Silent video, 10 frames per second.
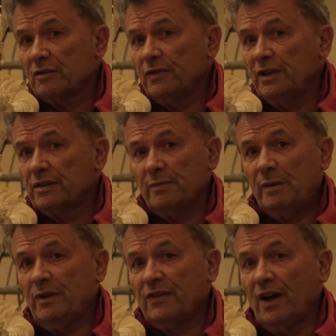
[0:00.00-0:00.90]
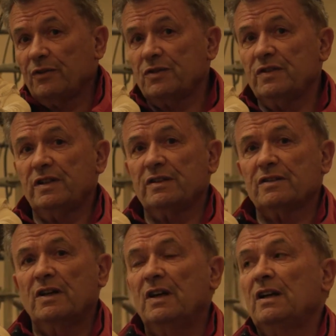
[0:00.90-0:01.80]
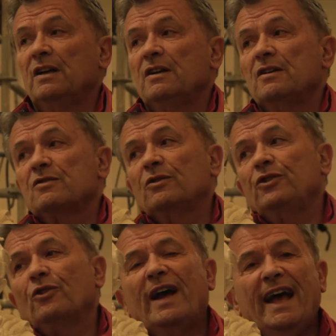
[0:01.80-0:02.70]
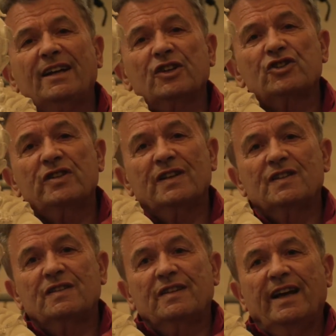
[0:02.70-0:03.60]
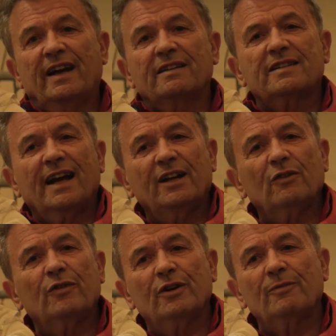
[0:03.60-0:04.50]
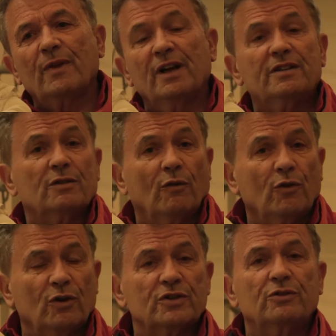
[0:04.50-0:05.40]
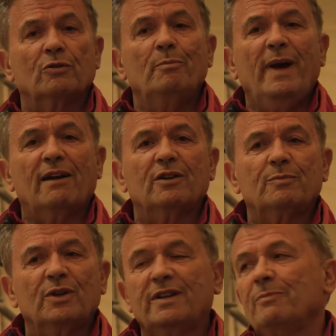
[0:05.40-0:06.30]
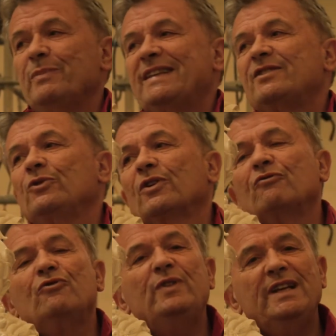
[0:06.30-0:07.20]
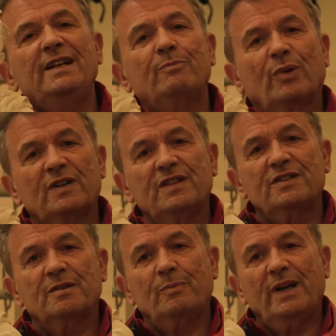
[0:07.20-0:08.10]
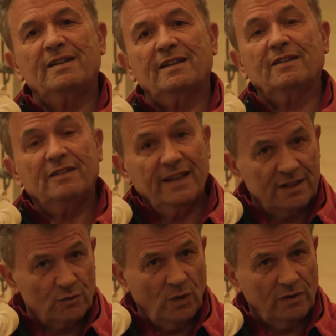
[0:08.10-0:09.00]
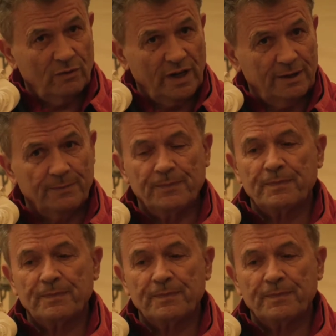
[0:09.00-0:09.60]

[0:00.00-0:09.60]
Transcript: of years, maybe 1,000 years. So your energy is in there. It's kind of it's of course your merit, but that means you are really participating. That's one way.